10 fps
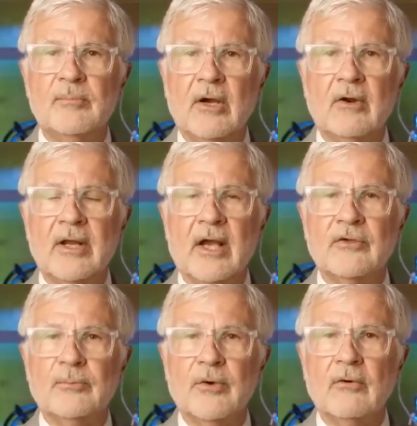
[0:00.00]

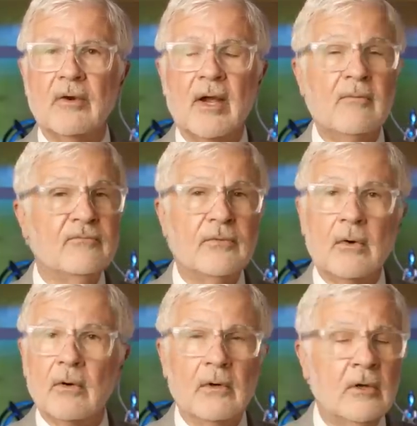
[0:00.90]
Paradox program
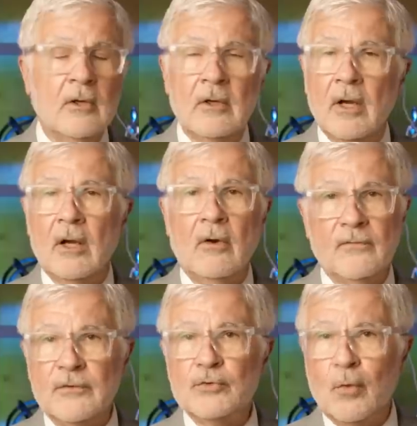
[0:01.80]
for uh,
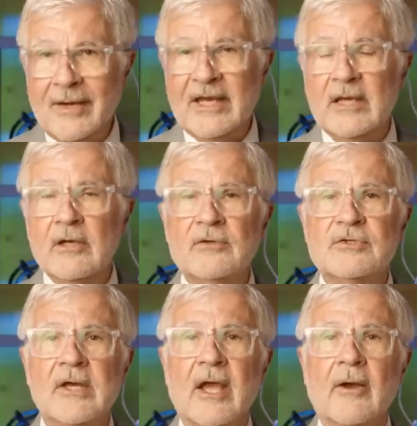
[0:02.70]
over 20
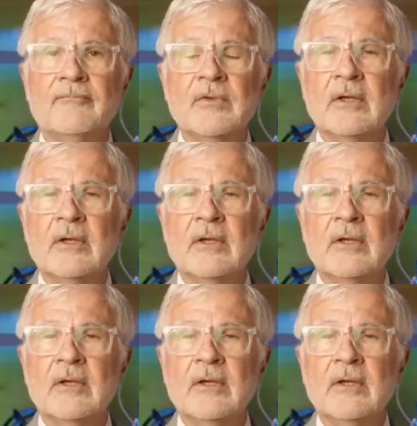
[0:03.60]
years now.